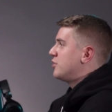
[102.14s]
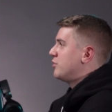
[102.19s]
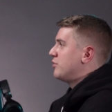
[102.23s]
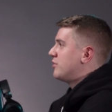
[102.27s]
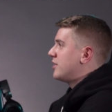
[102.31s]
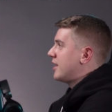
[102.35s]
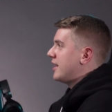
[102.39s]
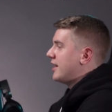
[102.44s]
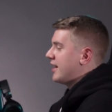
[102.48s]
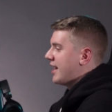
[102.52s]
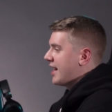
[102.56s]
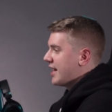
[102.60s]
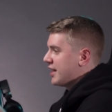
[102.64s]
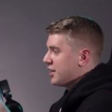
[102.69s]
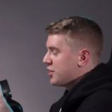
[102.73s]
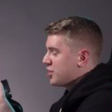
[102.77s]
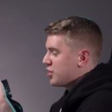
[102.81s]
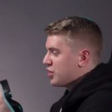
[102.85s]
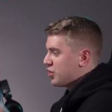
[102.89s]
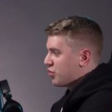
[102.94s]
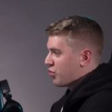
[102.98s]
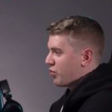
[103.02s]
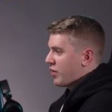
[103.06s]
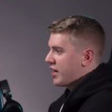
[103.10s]
shoots in a
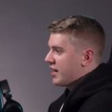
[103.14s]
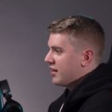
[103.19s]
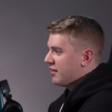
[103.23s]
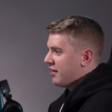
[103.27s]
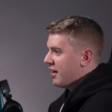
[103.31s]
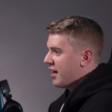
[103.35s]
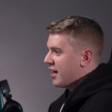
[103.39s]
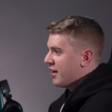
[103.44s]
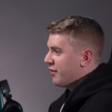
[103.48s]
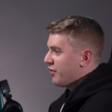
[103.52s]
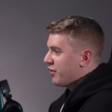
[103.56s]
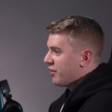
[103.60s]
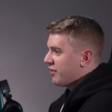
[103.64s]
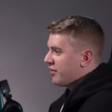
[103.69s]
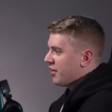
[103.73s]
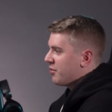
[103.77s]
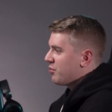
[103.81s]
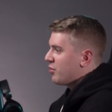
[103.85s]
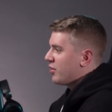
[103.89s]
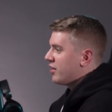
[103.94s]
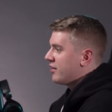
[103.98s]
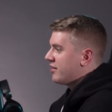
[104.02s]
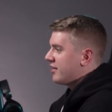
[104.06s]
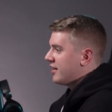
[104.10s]
straight line for some
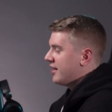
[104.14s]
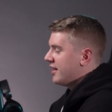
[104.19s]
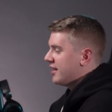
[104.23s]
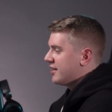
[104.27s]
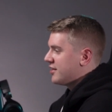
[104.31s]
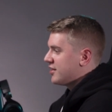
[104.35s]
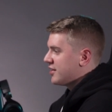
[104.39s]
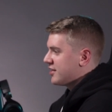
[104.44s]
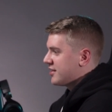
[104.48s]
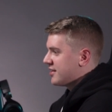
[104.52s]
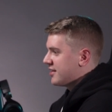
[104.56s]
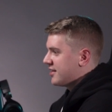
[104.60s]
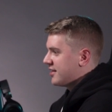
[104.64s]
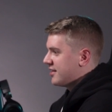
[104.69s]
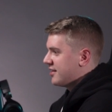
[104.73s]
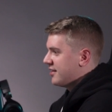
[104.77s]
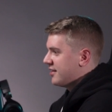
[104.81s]
reason. It just